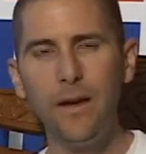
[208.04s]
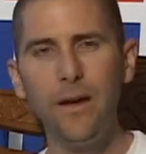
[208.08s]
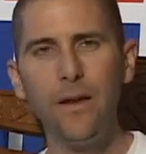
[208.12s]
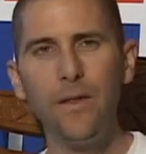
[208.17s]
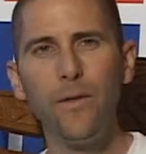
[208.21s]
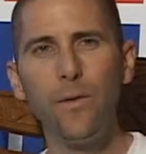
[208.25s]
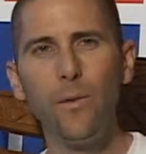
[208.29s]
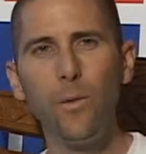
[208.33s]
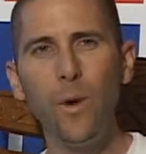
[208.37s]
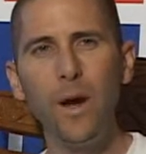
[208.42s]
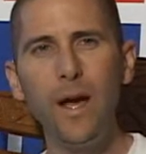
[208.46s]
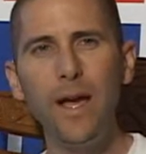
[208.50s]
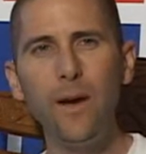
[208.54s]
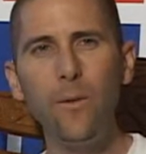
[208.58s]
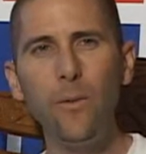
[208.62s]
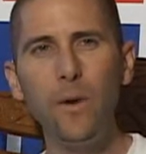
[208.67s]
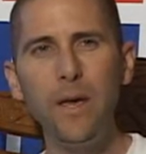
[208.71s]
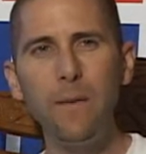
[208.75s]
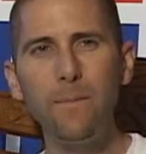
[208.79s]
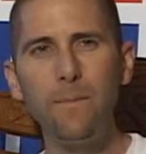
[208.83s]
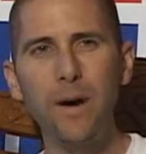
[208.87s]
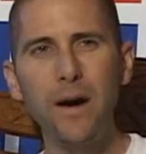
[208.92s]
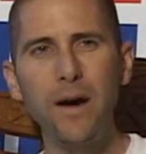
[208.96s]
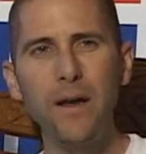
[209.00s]
The way
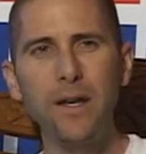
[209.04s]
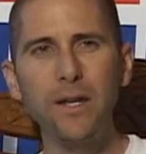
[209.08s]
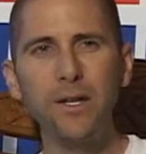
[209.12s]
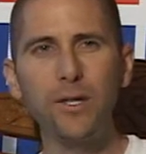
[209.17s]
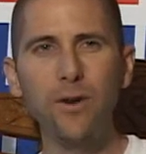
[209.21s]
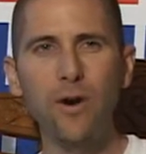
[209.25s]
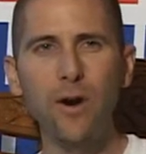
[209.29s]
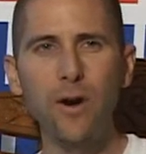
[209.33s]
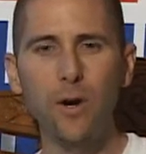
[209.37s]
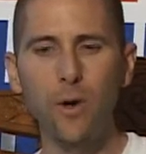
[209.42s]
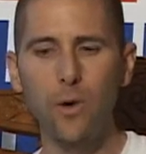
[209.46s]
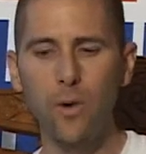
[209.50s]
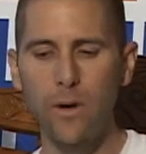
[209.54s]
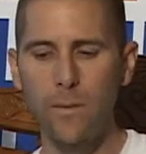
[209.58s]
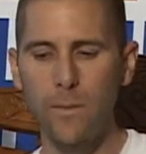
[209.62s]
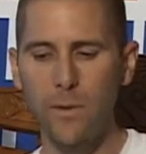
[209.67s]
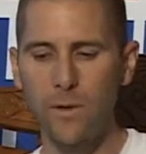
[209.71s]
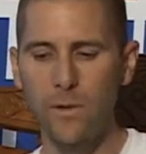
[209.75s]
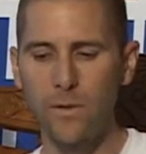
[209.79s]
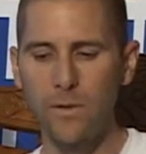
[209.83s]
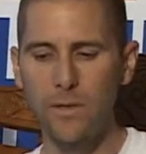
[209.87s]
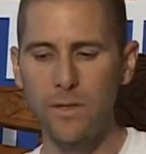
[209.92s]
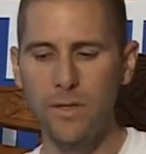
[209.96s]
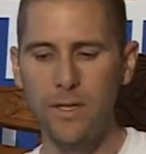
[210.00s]
we punish our
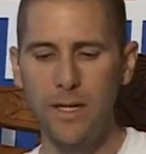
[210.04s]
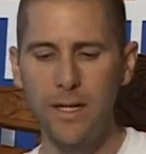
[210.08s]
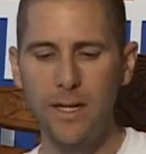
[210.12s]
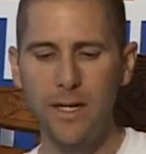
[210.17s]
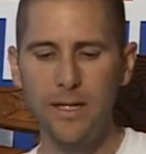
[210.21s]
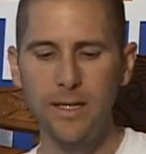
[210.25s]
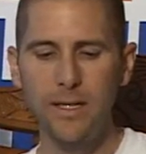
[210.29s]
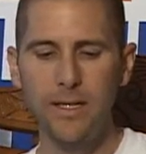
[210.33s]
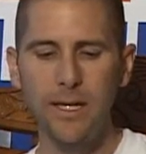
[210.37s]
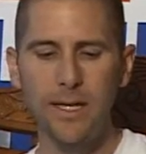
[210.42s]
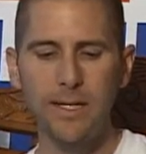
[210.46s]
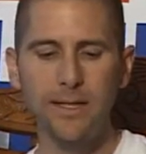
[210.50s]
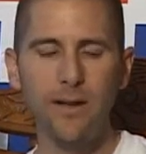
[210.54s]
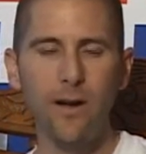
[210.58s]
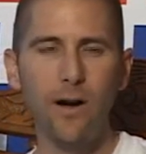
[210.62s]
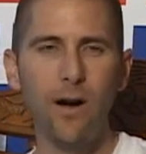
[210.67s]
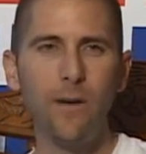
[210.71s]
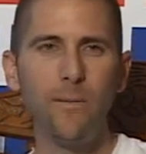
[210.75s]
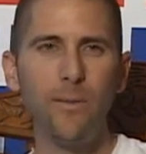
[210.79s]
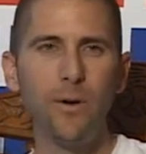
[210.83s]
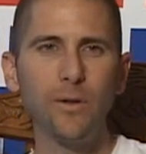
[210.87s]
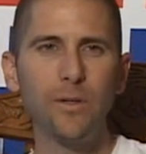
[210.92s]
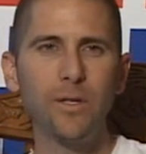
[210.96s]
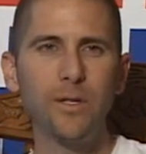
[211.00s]
criminals says
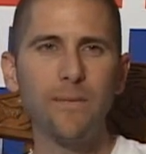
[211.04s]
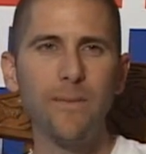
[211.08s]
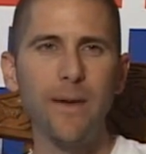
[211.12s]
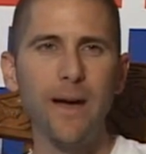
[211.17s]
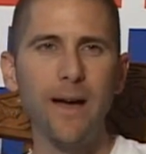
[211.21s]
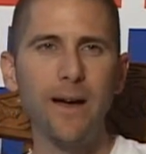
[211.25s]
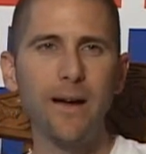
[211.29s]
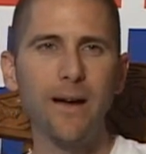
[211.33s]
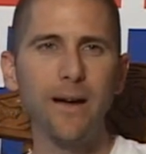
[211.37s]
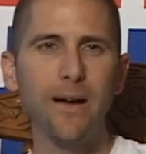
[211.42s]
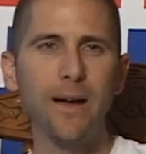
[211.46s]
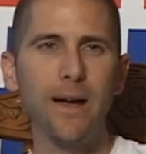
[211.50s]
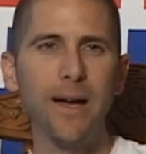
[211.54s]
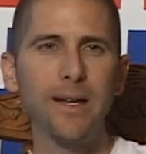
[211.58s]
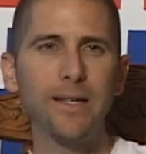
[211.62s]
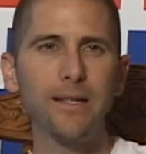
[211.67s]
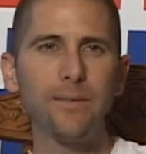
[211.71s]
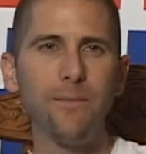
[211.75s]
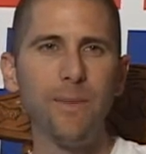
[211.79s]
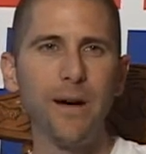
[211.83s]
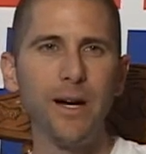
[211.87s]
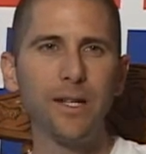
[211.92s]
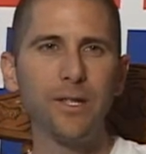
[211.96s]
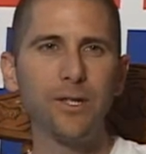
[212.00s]
almost as
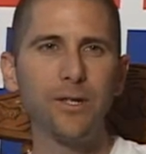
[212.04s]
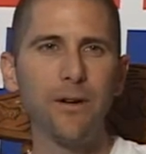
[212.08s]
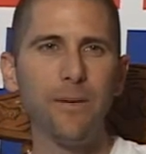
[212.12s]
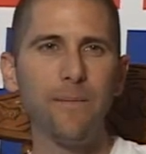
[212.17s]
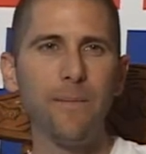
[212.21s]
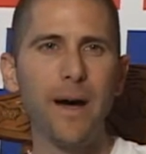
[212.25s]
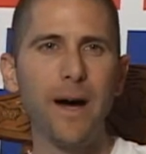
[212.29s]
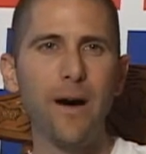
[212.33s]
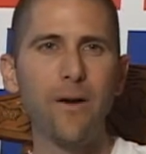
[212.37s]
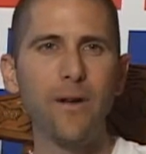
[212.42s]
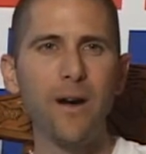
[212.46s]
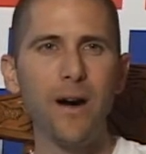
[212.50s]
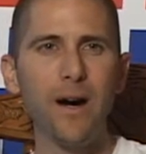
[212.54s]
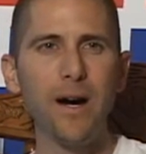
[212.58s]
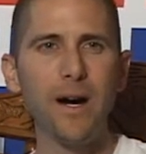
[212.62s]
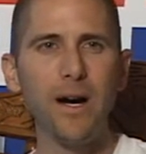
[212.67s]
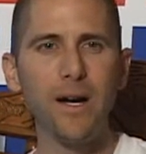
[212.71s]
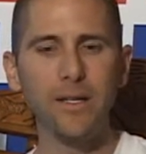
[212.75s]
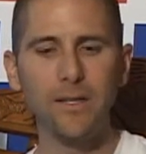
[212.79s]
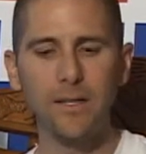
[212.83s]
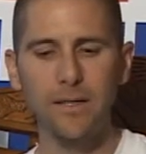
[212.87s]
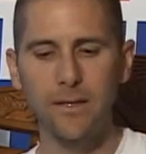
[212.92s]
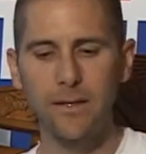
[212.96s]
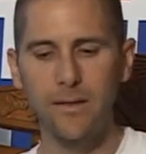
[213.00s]
much about
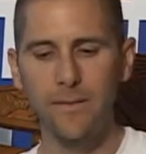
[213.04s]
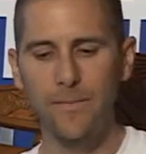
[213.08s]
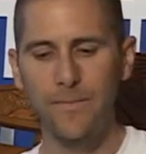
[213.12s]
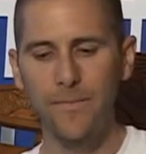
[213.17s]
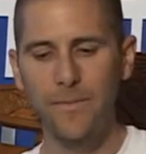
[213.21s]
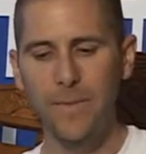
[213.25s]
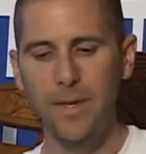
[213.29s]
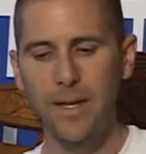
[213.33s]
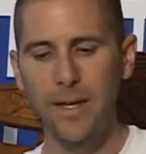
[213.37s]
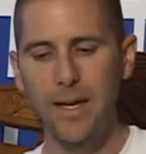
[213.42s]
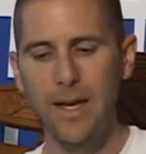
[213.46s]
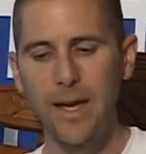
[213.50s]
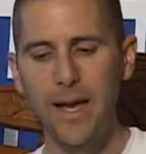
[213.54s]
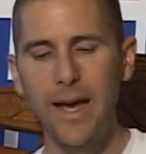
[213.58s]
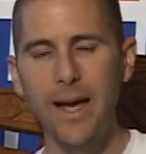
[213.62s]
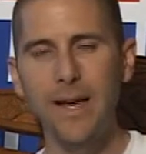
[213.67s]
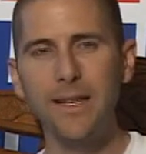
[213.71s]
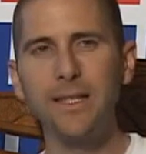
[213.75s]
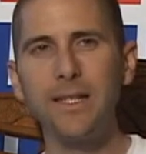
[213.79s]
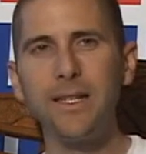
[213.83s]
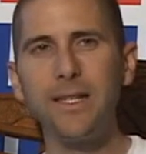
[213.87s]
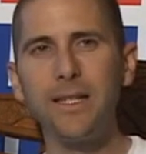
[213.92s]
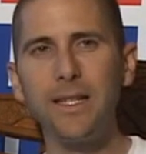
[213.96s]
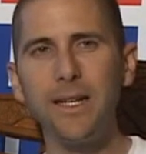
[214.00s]
us
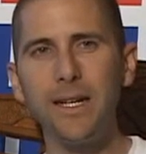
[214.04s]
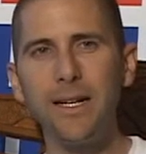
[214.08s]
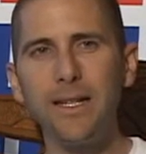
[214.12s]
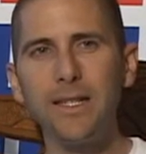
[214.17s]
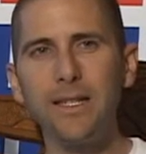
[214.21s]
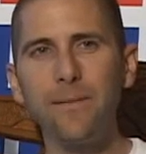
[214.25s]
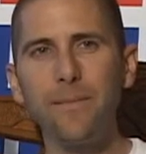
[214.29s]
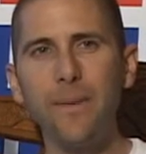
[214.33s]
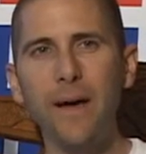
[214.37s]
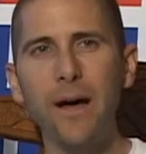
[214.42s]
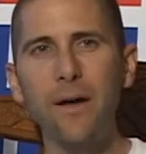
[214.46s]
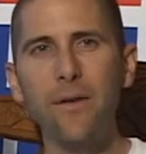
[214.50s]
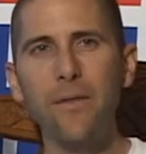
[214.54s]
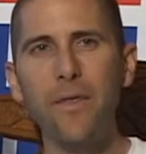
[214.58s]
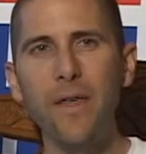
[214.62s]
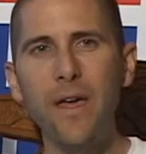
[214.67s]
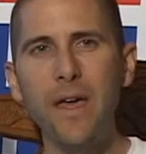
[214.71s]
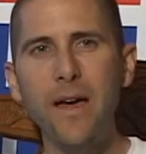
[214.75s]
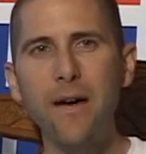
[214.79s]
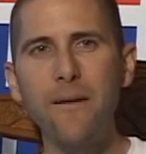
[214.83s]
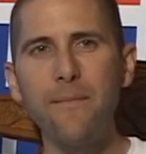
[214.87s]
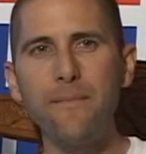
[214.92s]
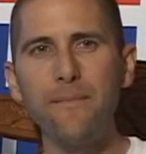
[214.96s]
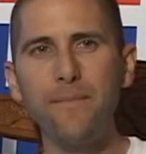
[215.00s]
as it does about
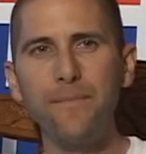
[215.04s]
them.